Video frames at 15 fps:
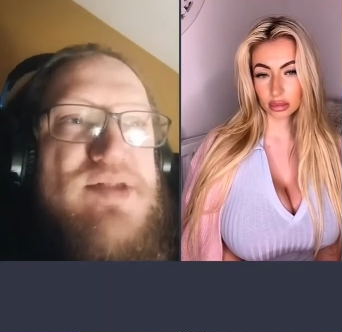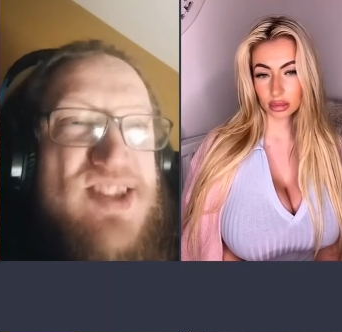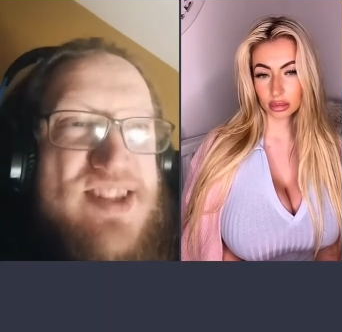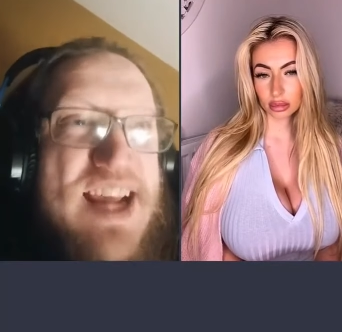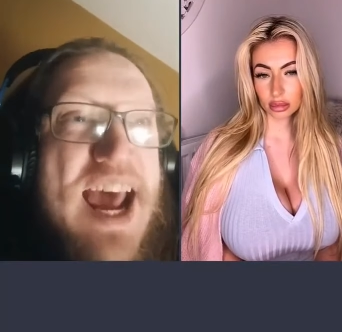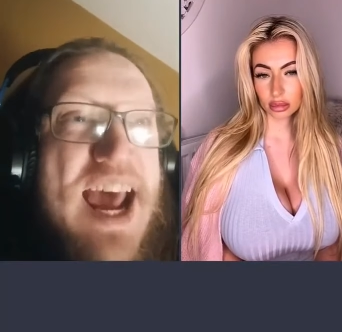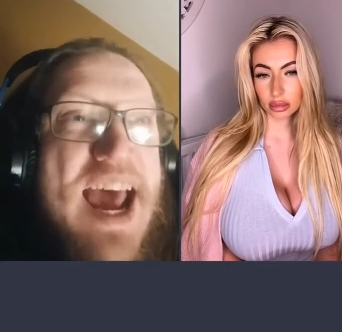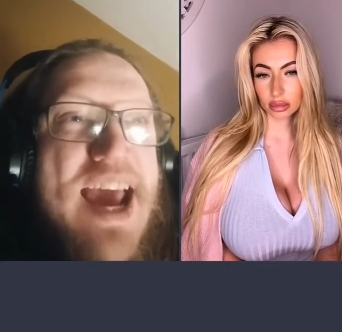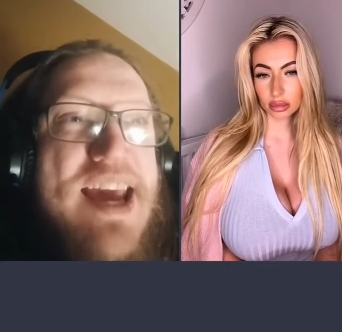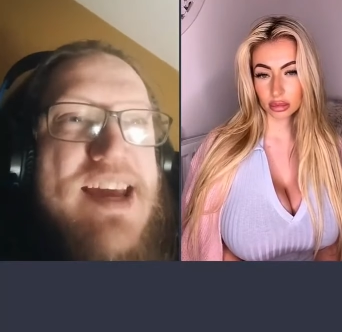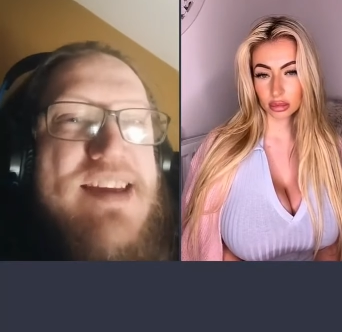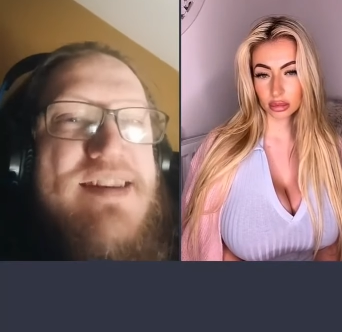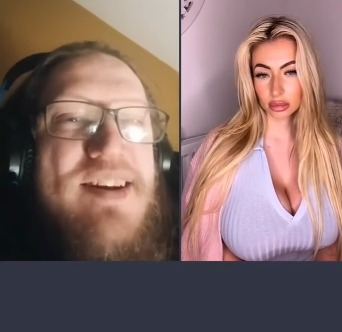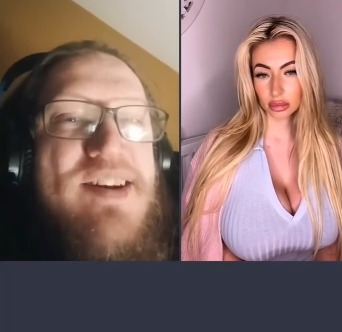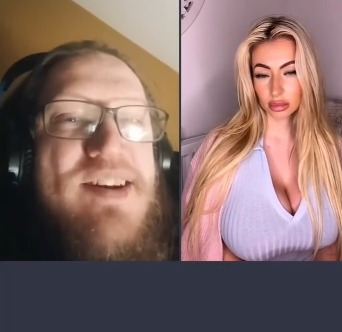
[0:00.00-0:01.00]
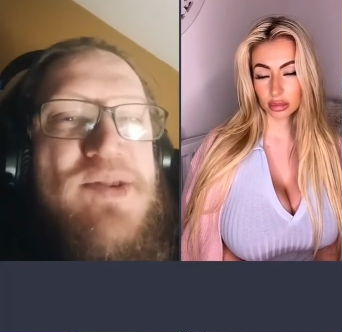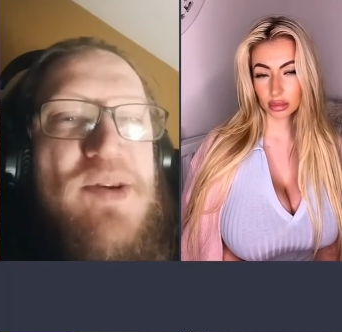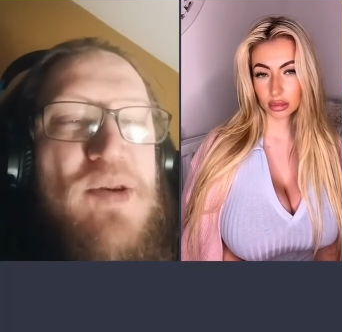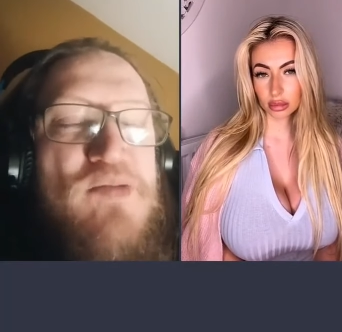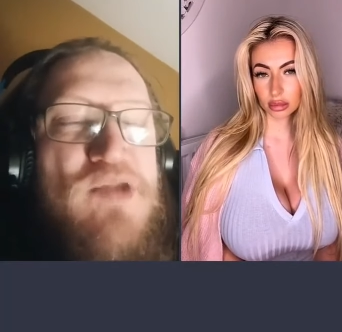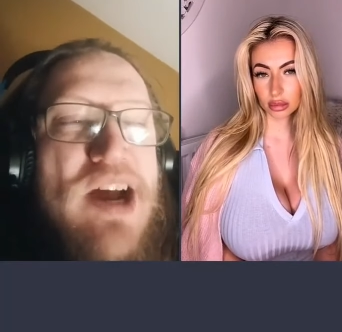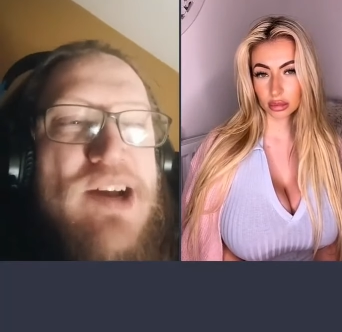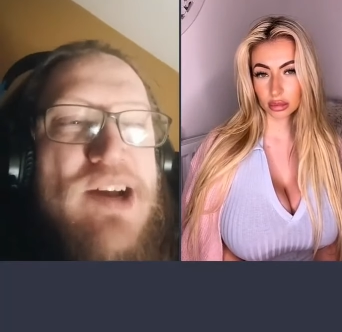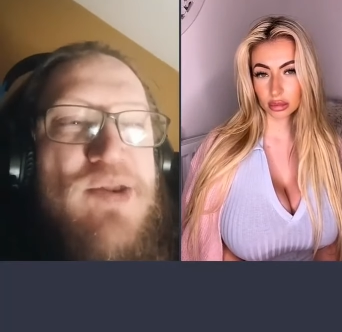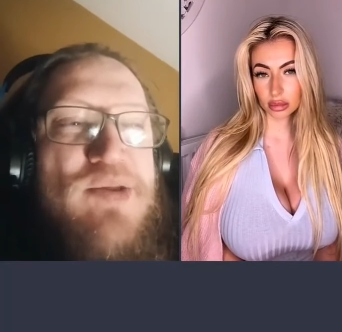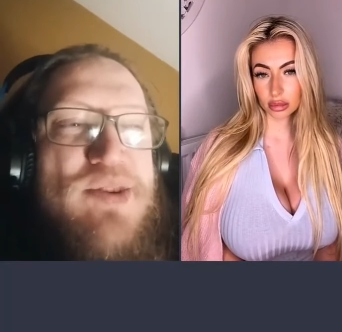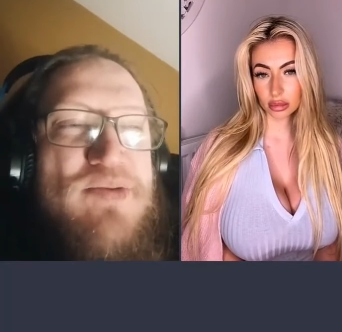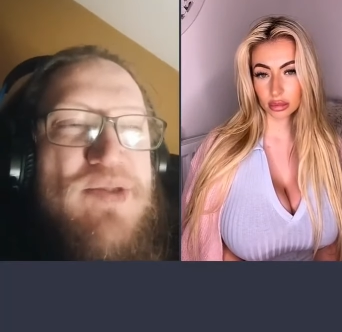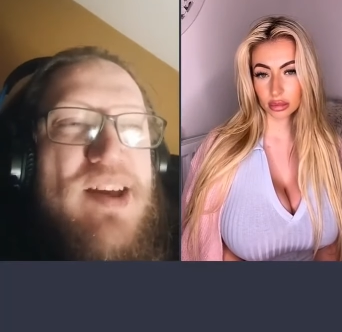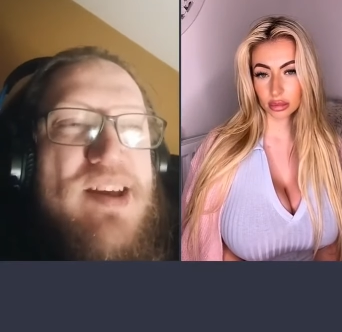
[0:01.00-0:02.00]
Speaker 1: today I got a record
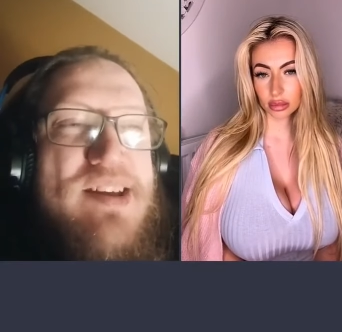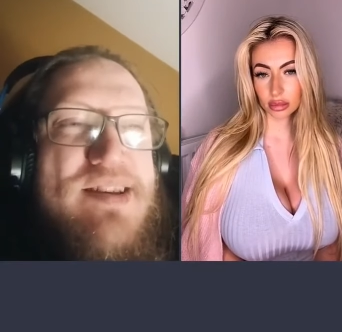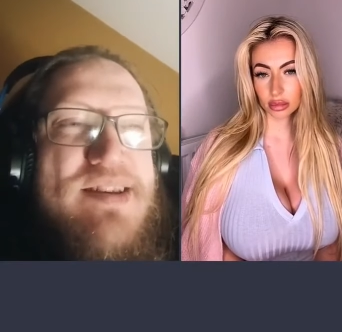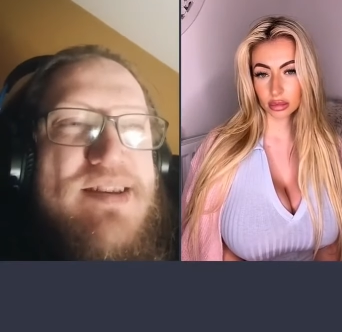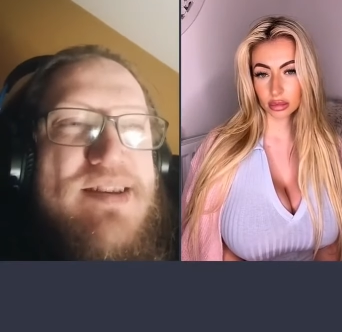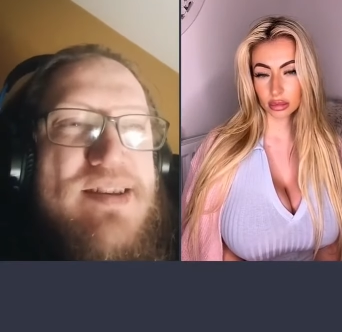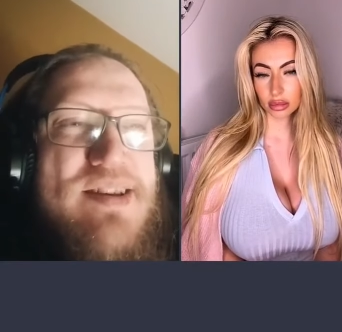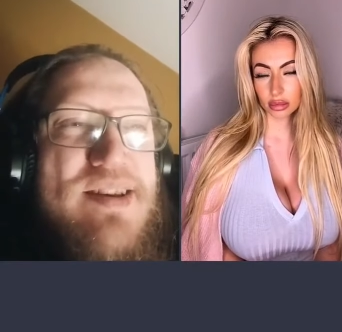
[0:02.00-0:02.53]
of like